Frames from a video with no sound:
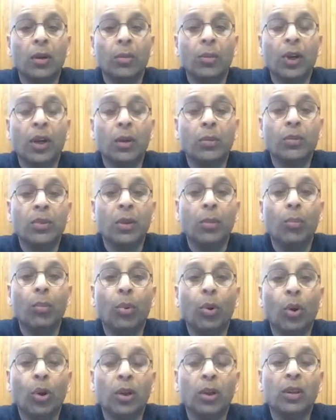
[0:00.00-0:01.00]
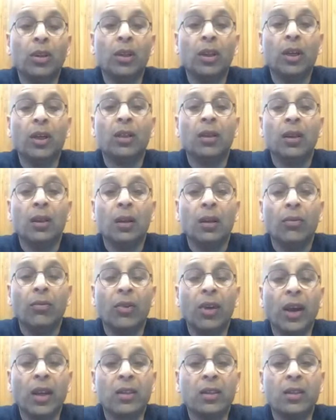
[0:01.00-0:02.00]
becomes important that
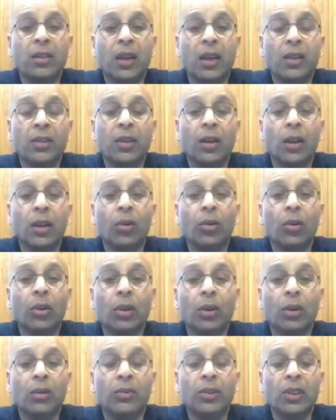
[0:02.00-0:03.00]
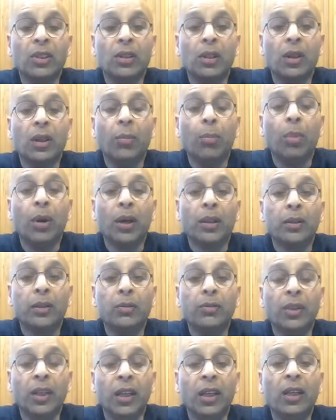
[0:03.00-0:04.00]
we exercise regularly, we sleep better,
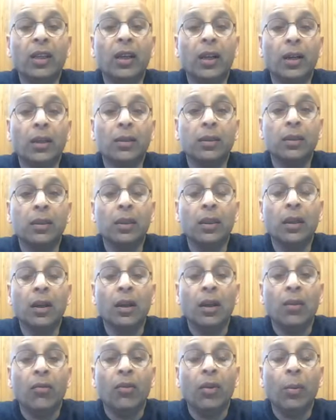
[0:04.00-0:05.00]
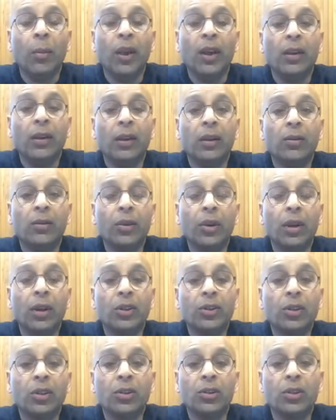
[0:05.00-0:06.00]
we eat healthy, we maintain our
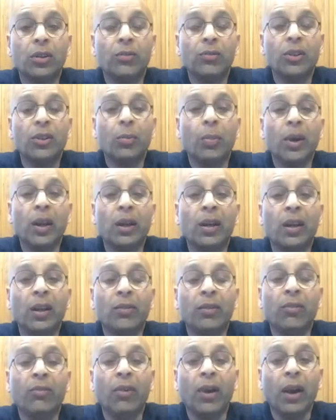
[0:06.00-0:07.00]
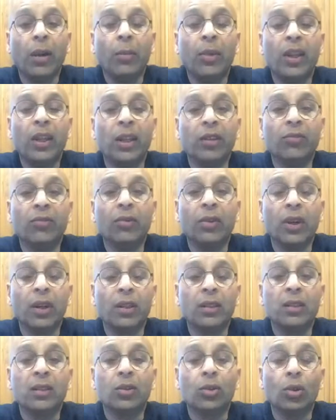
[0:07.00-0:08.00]
relationship, we spend time with family and
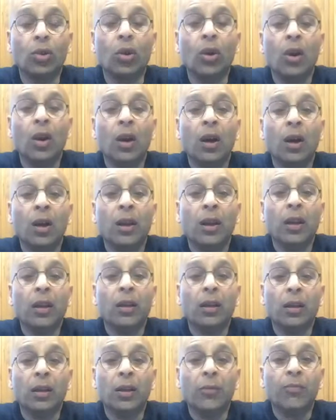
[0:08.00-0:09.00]
friends. So again,